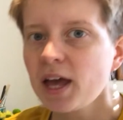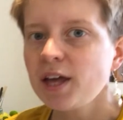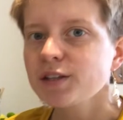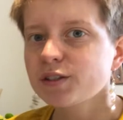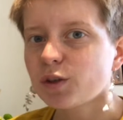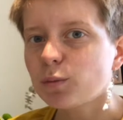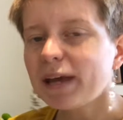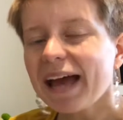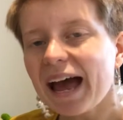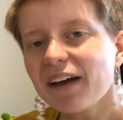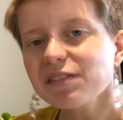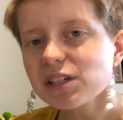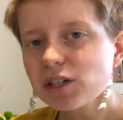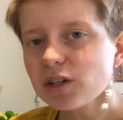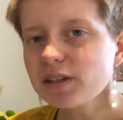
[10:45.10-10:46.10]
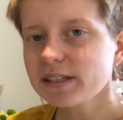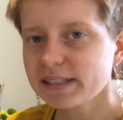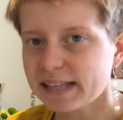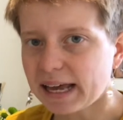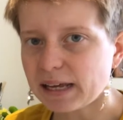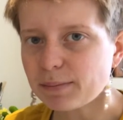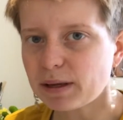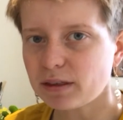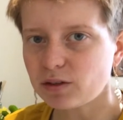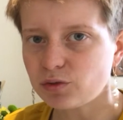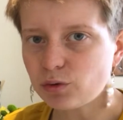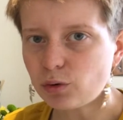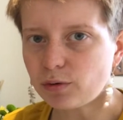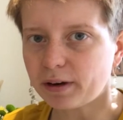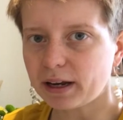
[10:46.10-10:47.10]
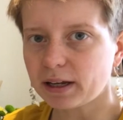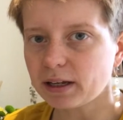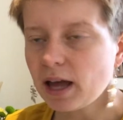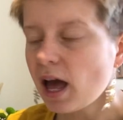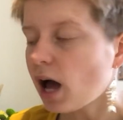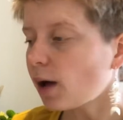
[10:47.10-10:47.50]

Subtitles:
So we have to do the same in the drawing.